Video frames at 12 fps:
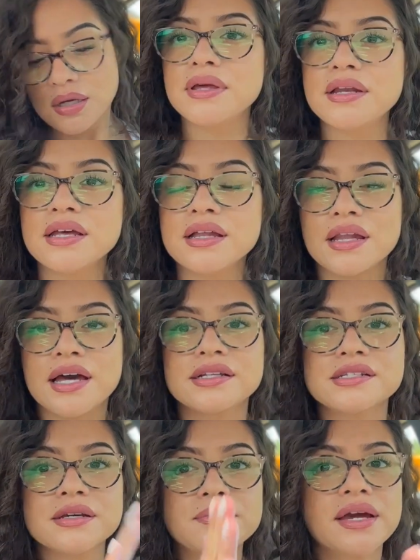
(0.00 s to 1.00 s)

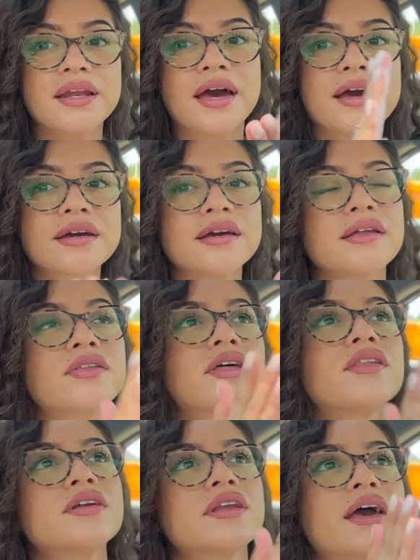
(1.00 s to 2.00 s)
neglecting my neck.
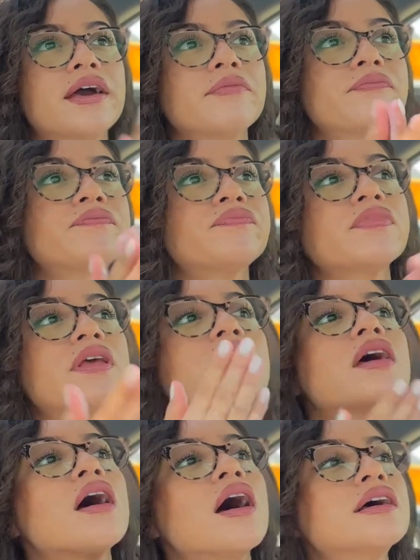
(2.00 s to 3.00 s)
Another day,
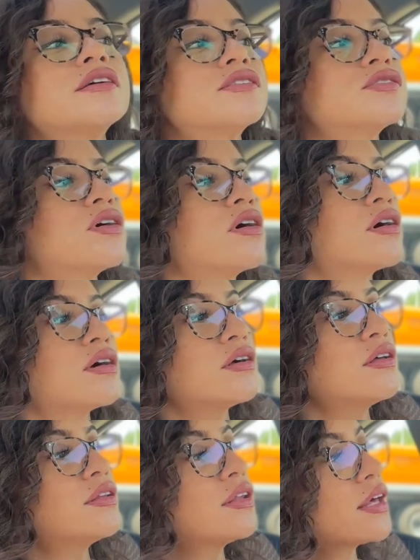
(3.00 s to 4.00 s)
I
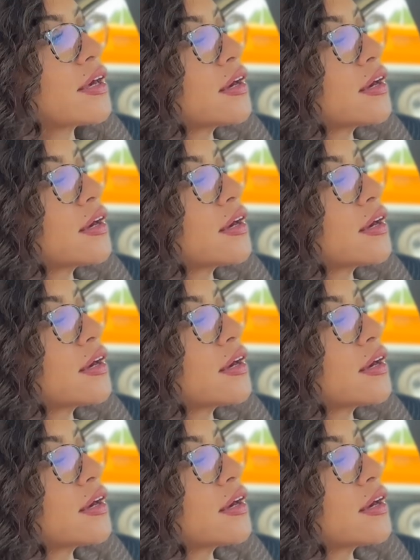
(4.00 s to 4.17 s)
saw like